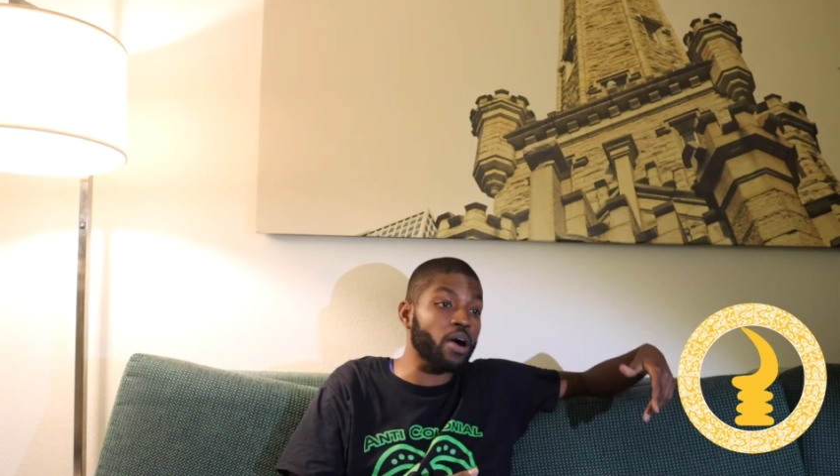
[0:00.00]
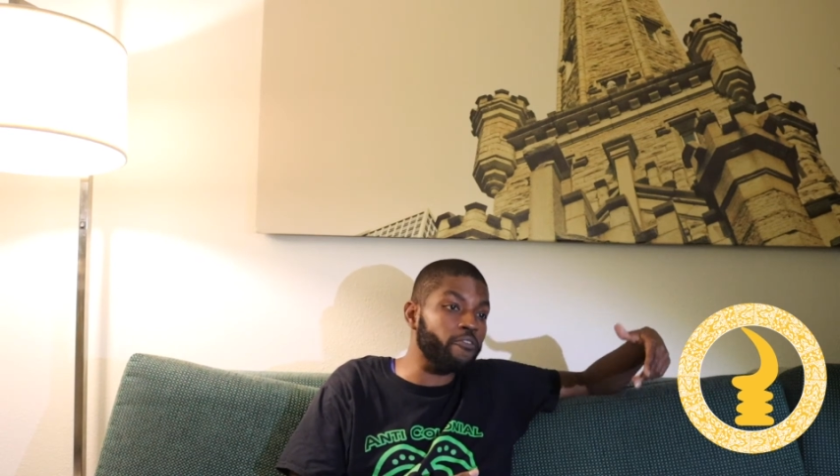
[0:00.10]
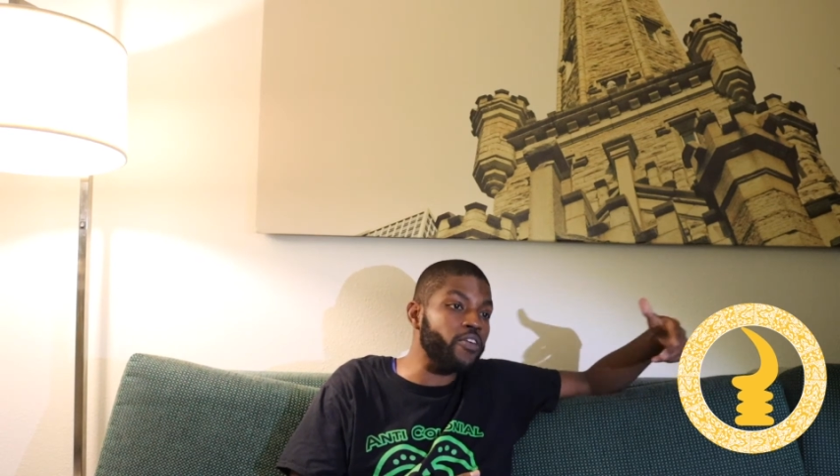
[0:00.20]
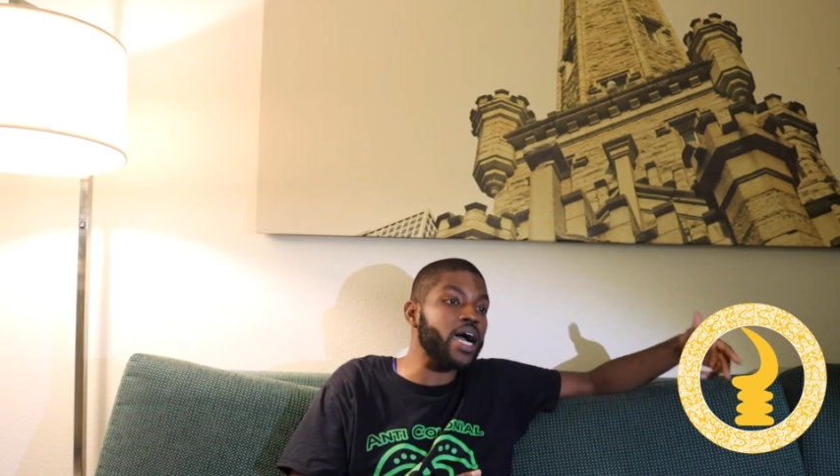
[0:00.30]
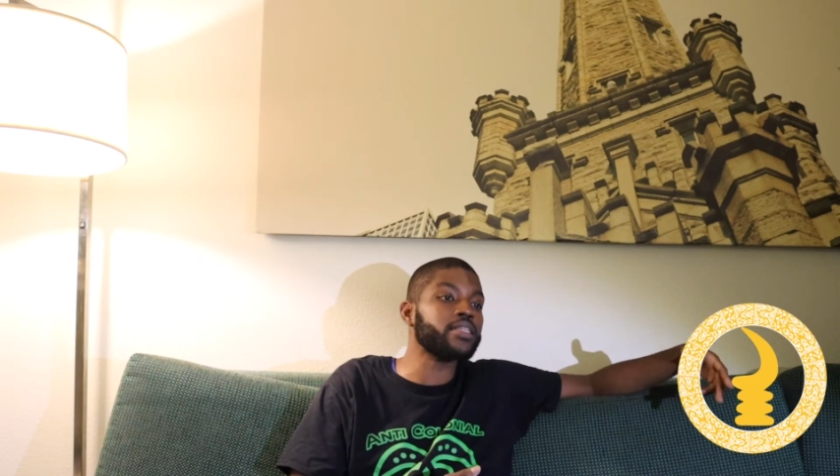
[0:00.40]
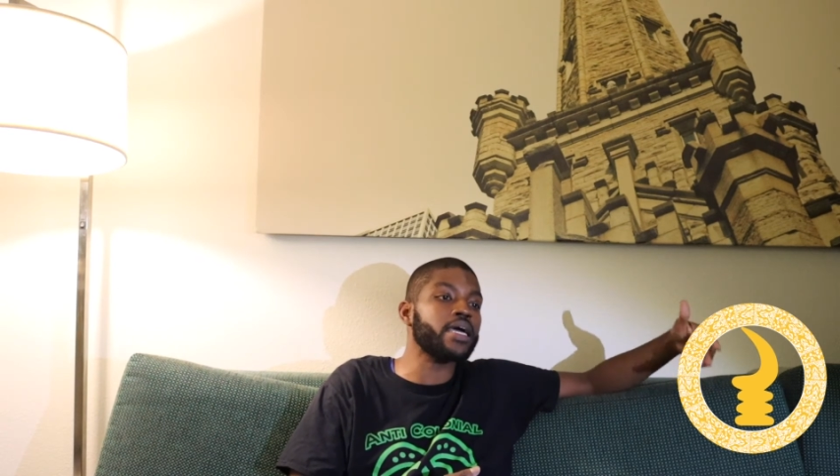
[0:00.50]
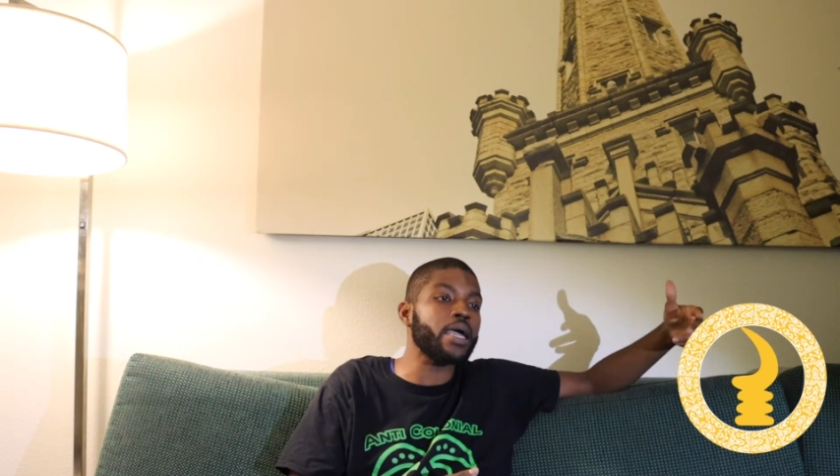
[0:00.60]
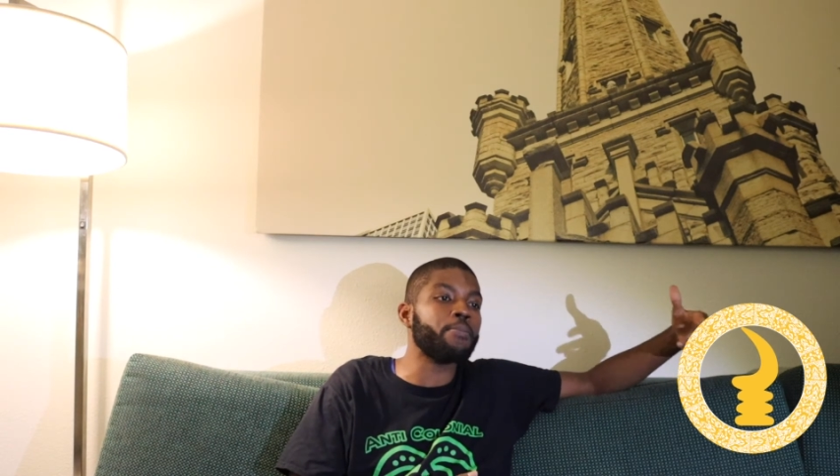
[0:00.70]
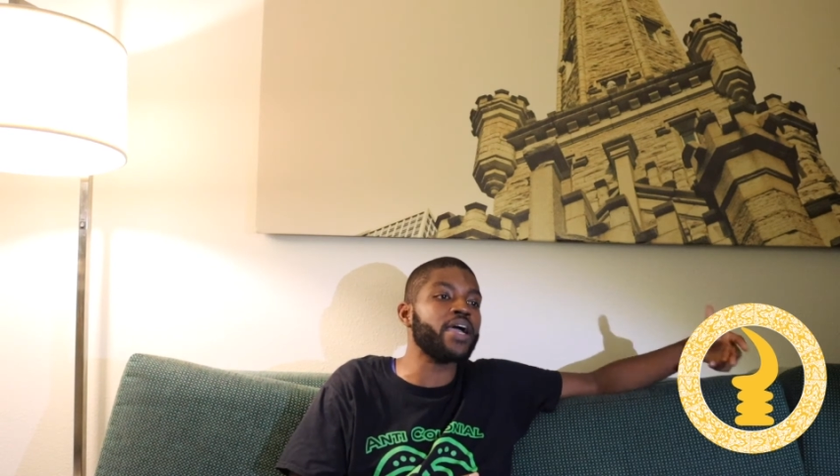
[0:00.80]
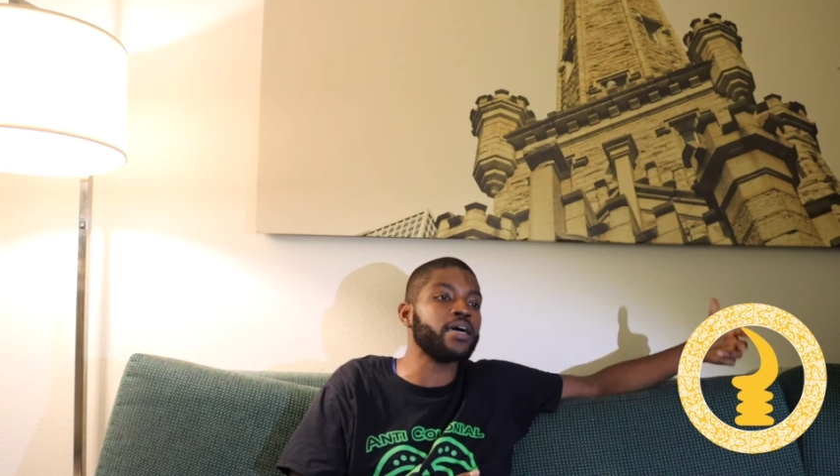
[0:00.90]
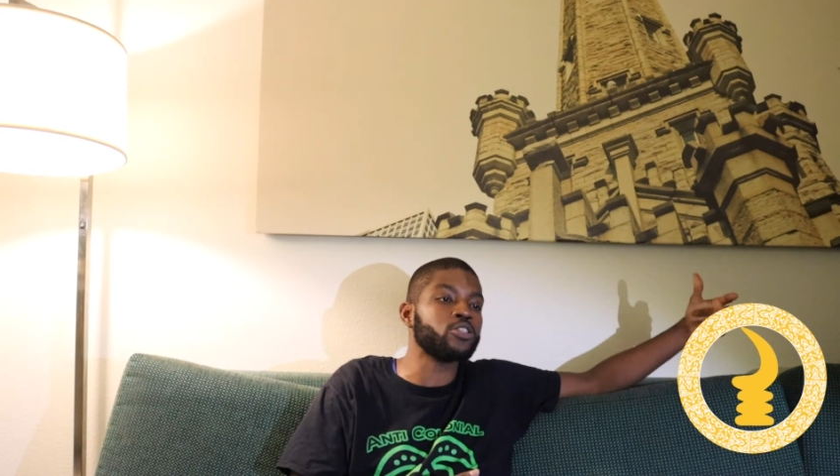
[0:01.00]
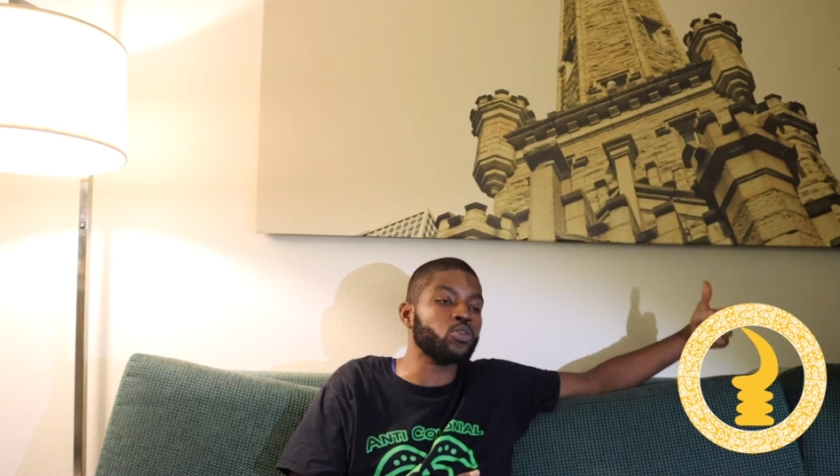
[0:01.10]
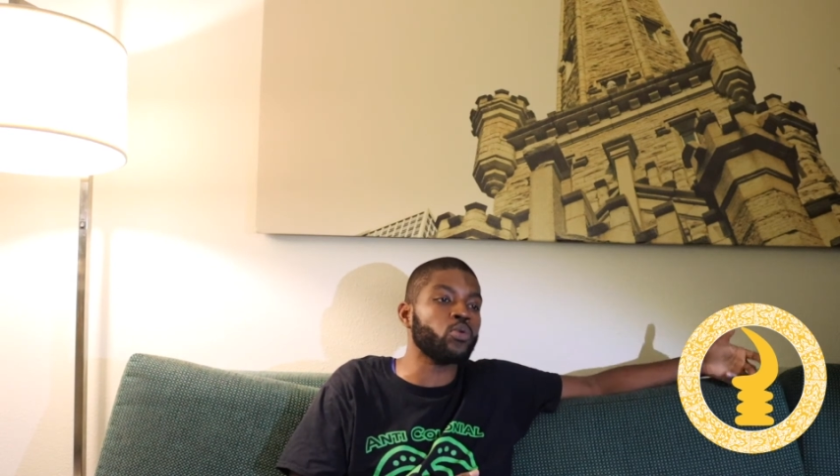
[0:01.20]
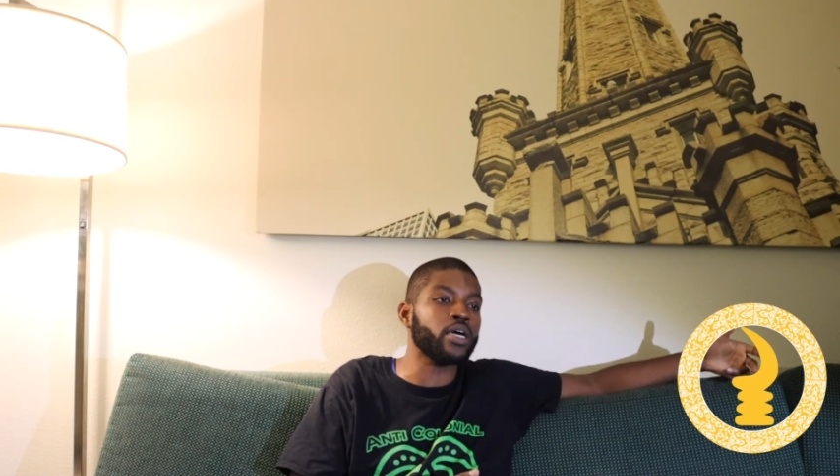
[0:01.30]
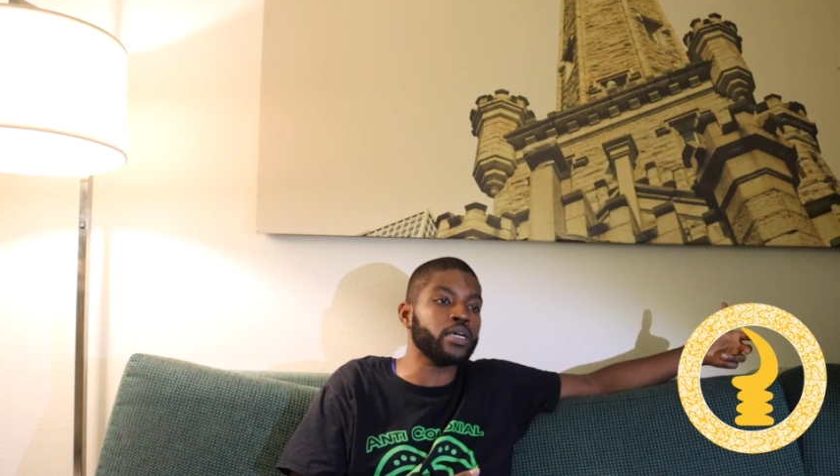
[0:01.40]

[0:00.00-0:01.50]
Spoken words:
My father had passed away.